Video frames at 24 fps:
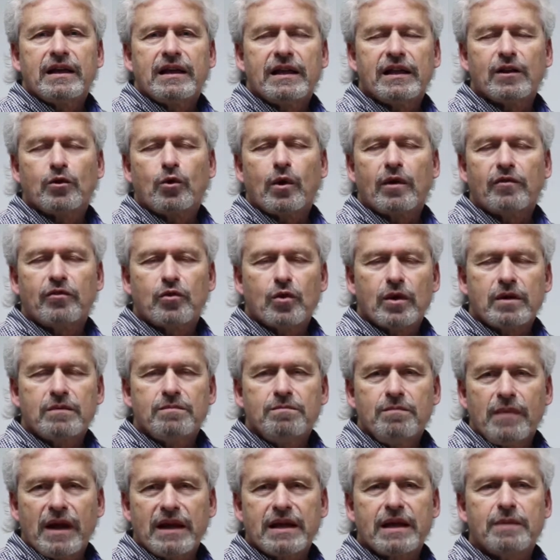Hello everyone,
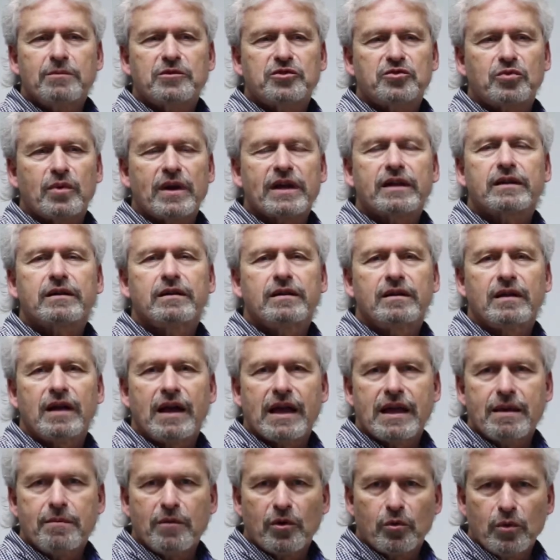my name is Rick.
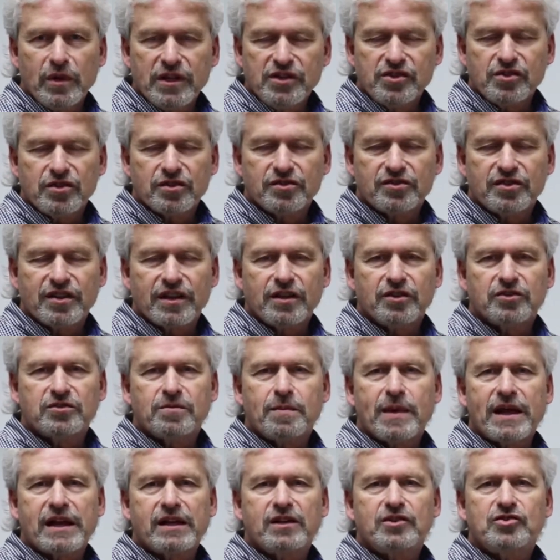I am a Regional Sales
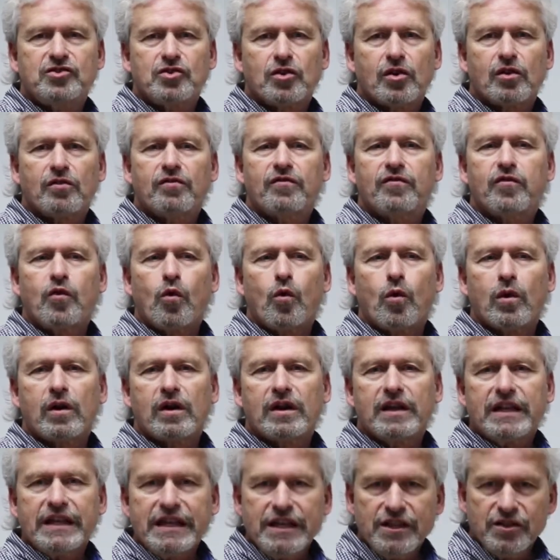Manager
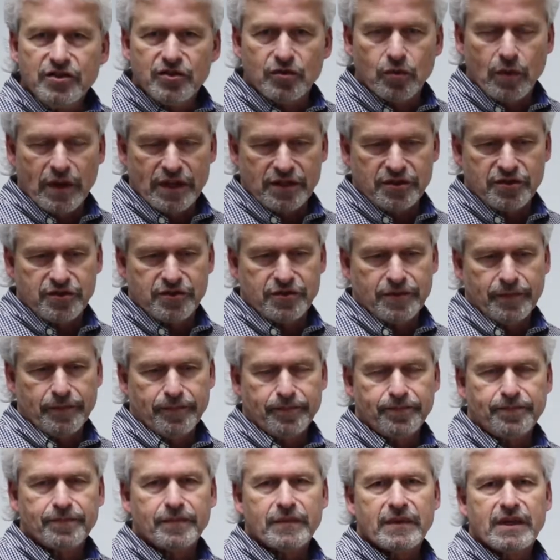for eSwitch.
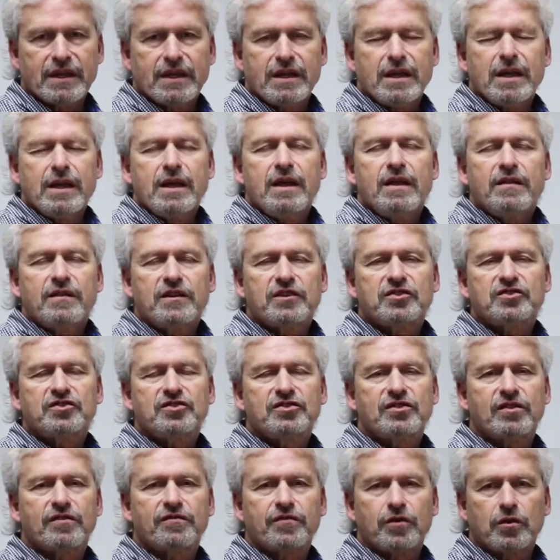This
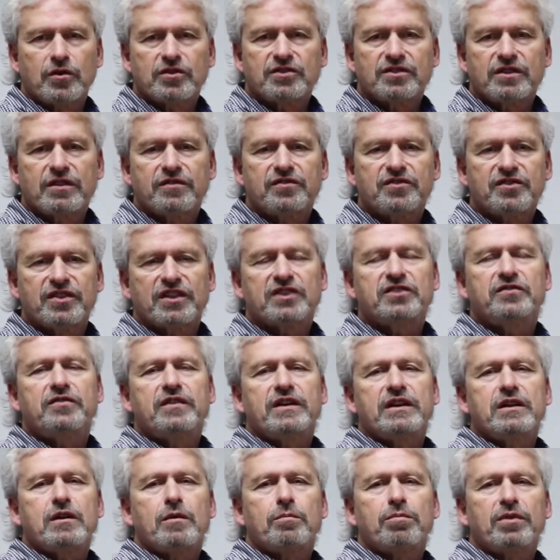is the first of six
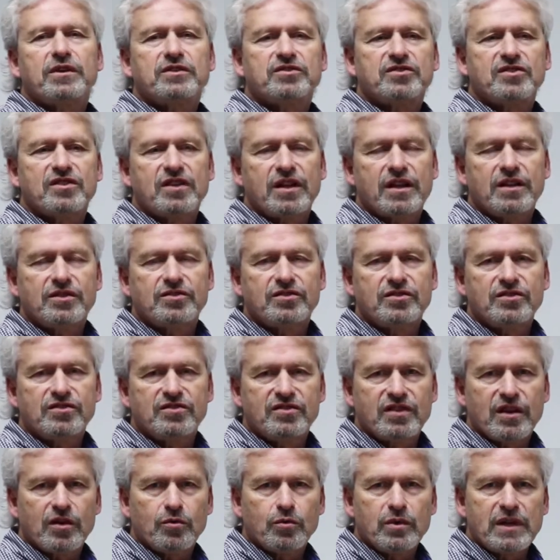video presentations
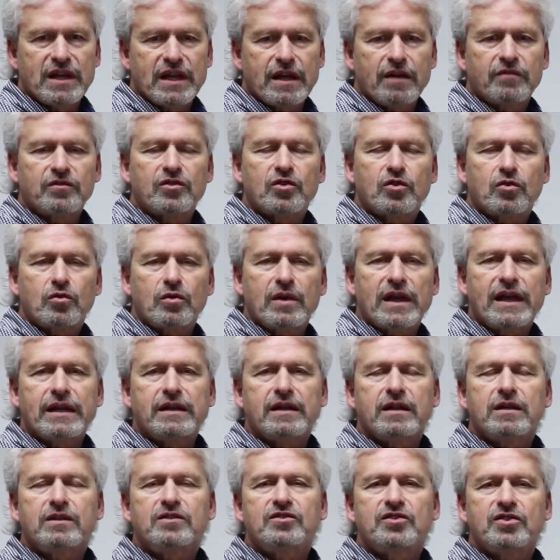that we have
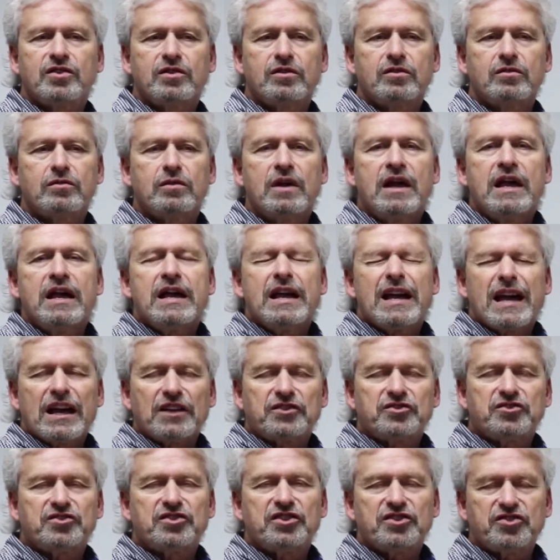created to
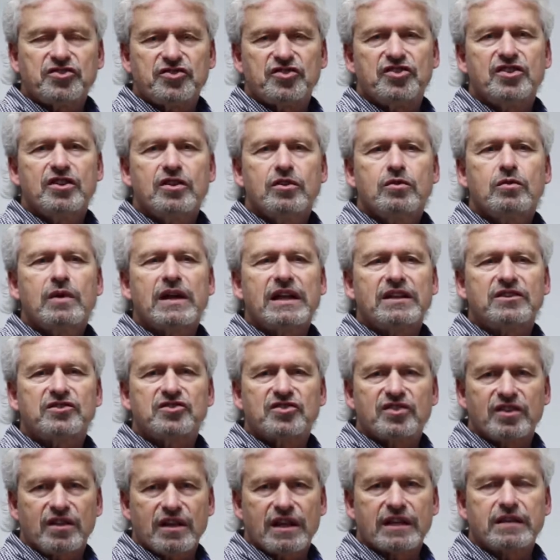assist you in
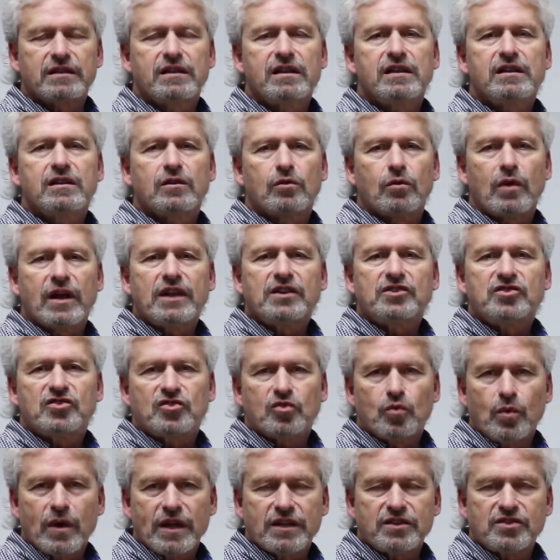selecting the right
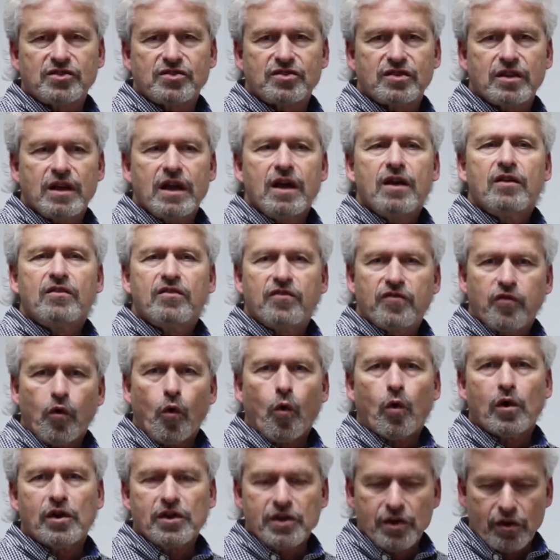switch
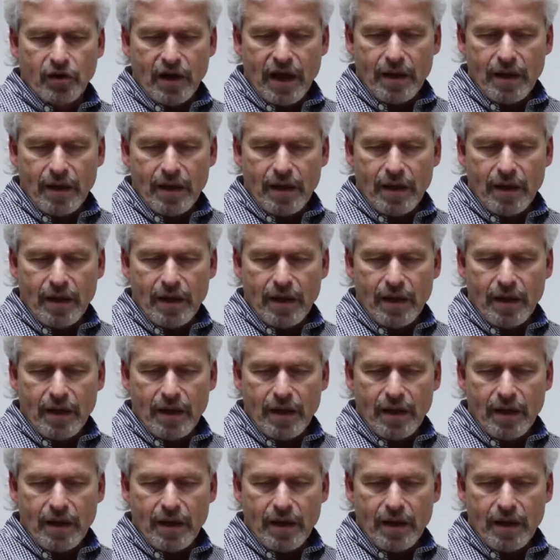for your